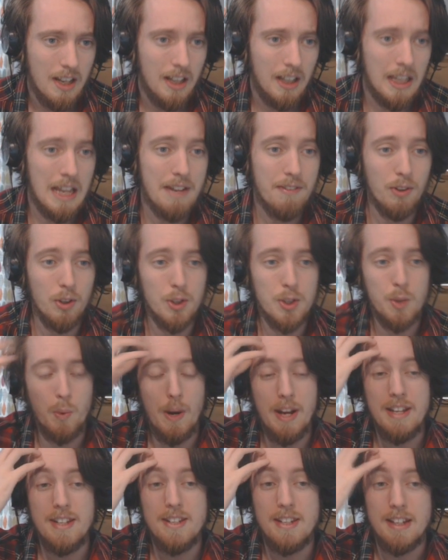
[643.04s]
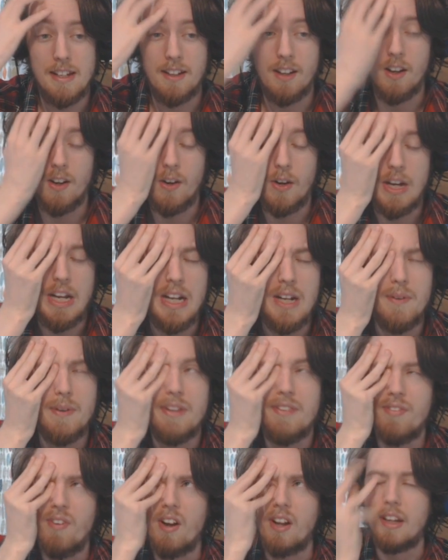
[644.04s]
Level 20, oh, here we
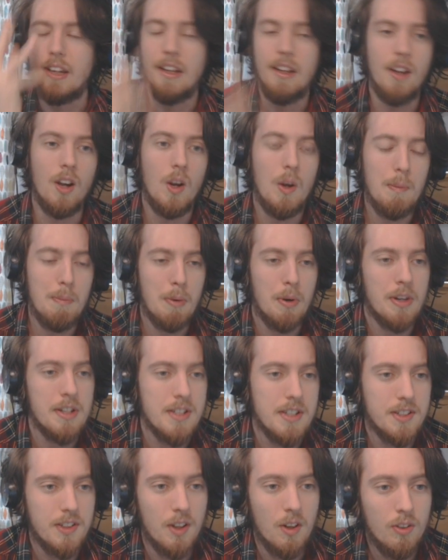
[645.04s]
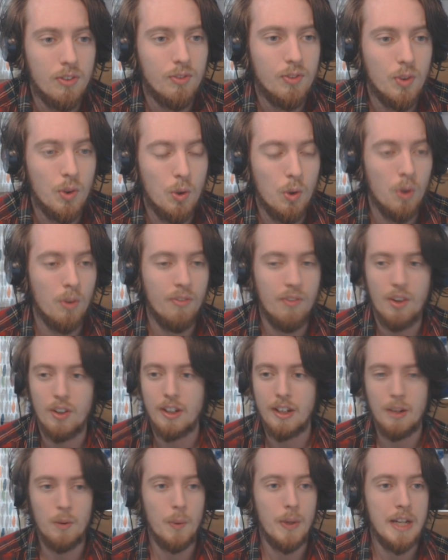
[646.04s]
fucking go, boys. Let's go full
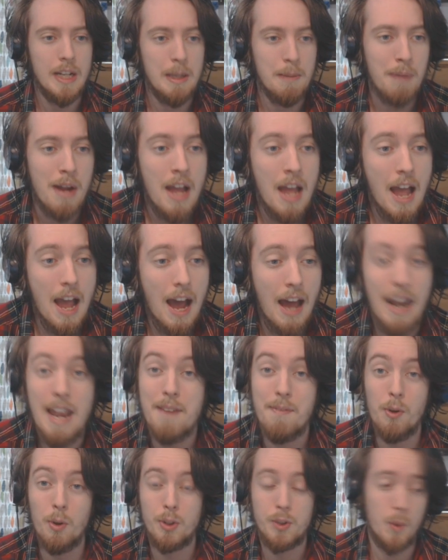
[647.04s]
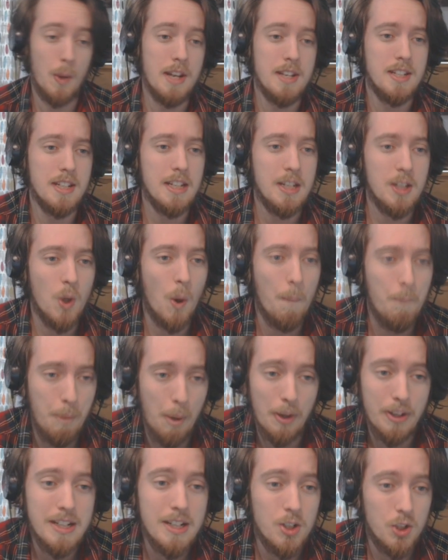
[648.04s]
fucking weeb. At level 20, your
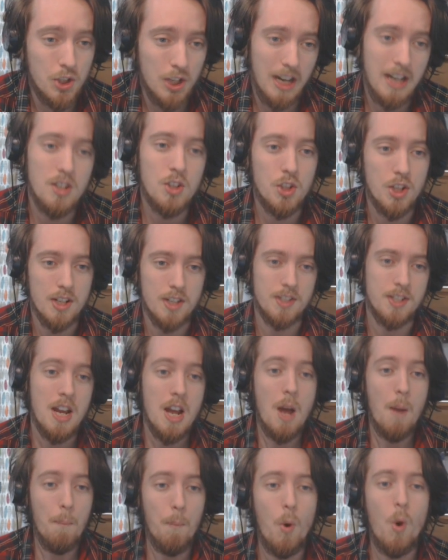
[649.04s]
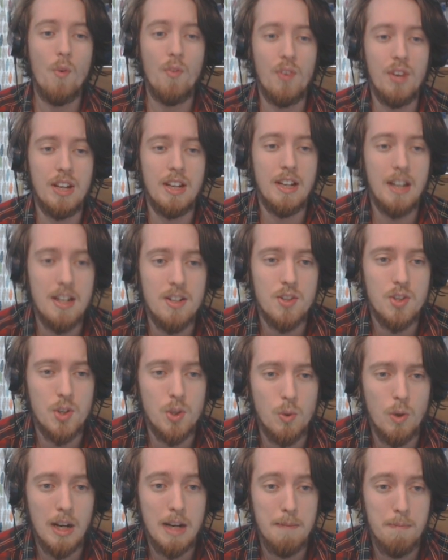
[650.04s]
body changes, morphing
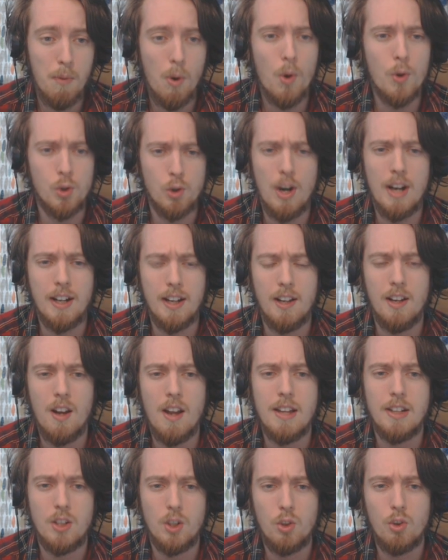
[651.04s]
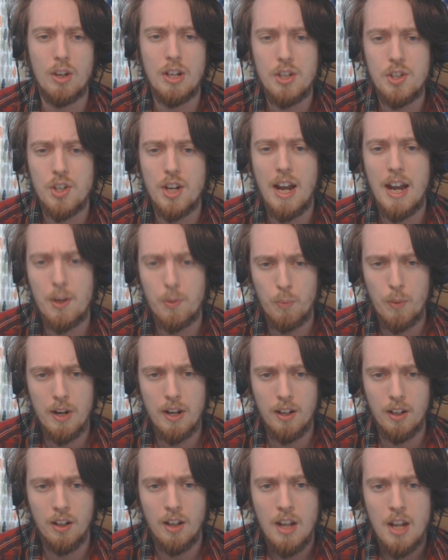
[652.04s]
into a more dragon-like creature at
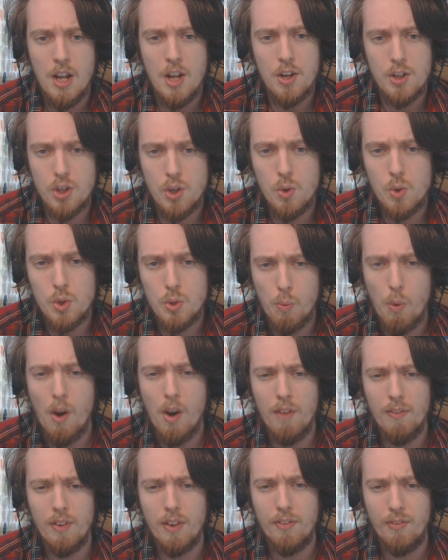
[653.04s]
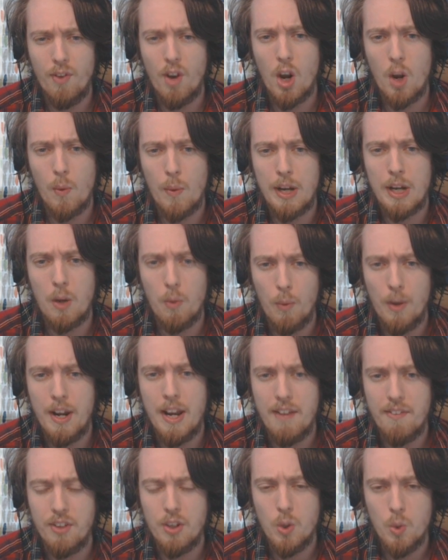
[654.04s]
will. Choose one of the following
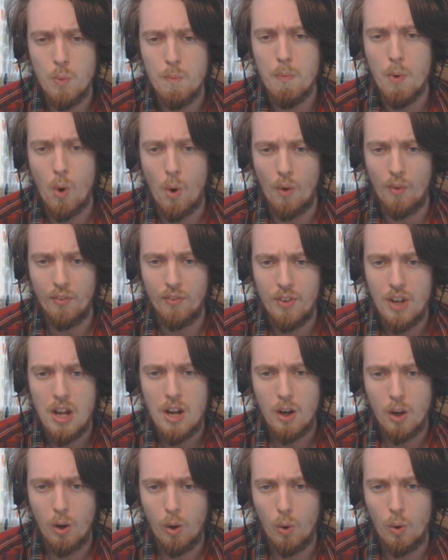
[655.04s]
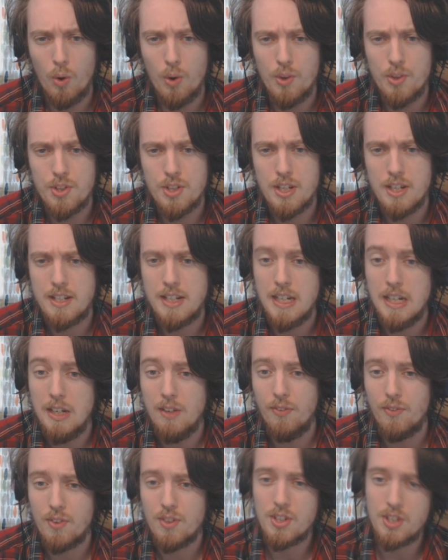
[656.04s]
whenever you morph: claws,
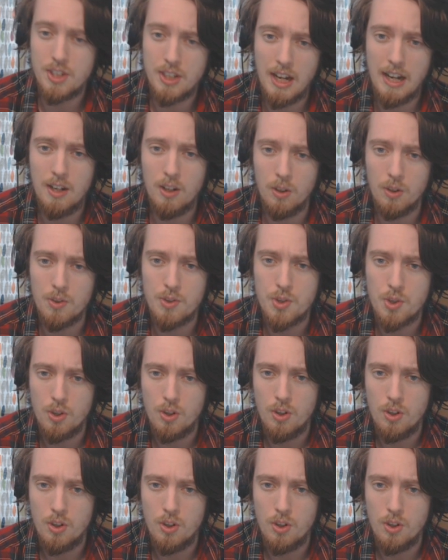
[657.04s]
teeth, scales,